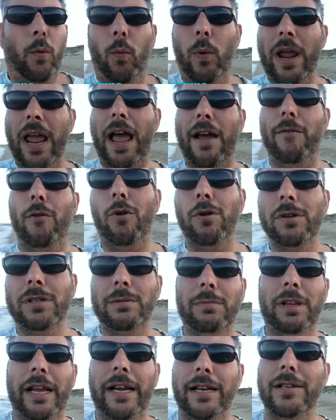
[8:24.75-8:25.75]
we have
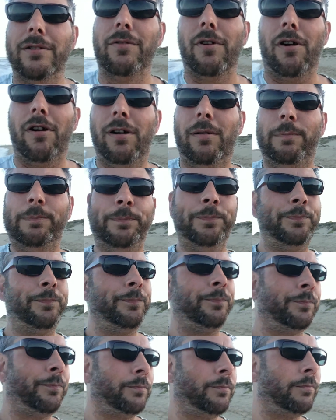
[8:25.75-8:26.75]
awesome leaders, right?
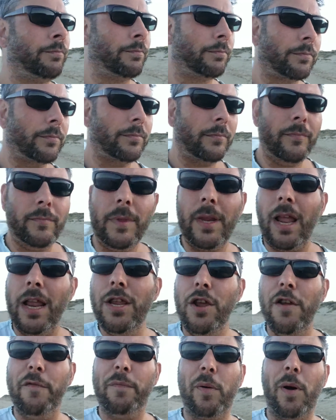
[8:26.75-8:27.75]

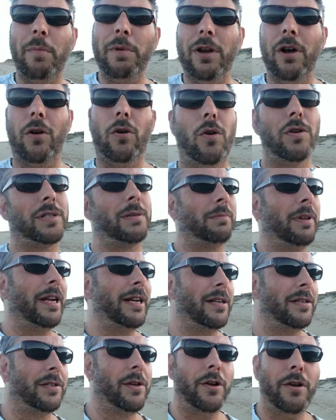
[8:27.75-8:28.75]
You've probably got awesome
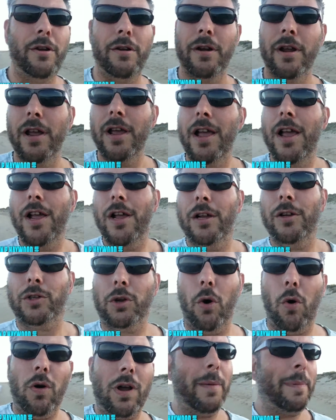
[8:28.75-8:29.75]
leaders too.
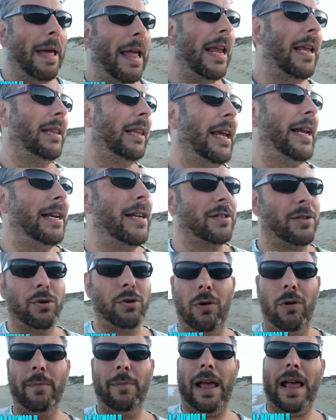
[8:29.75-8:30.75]
Talk about your leaders.
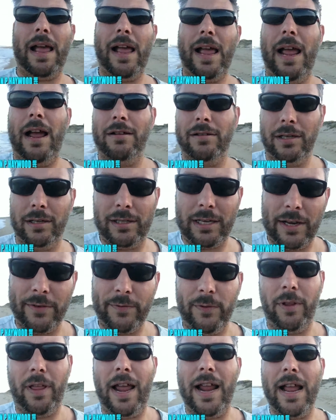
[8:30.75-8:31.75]
Talk about how
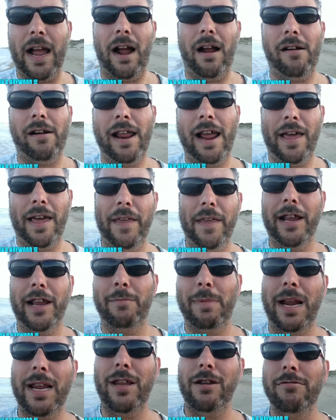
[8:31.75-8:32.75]
successful they are and how they're going
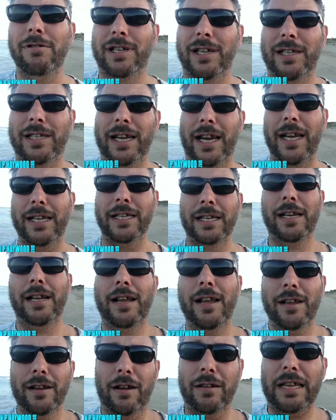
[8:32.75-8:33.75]
to make you a success.
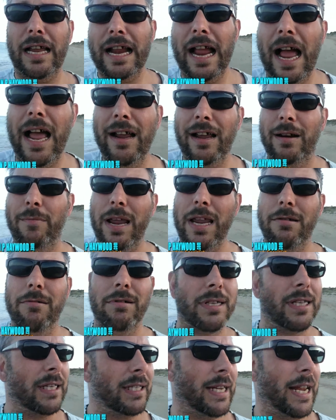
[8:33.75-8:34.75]
Because they are going to make
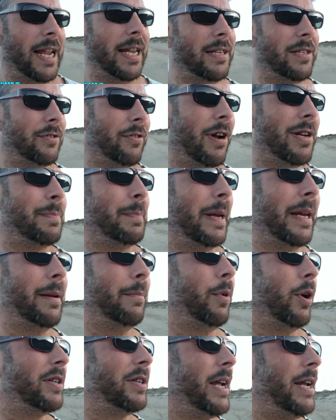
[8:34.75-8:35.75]
you a success. Trust me.
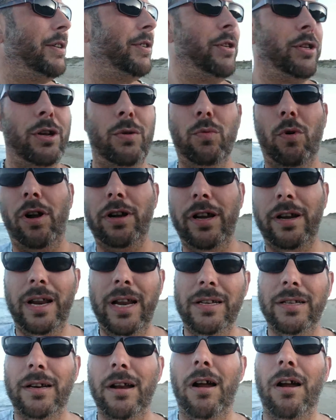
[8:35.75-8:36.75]
By teaching you what you
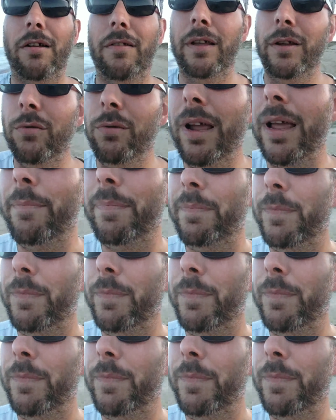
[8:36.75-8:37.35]
need to know, that you'll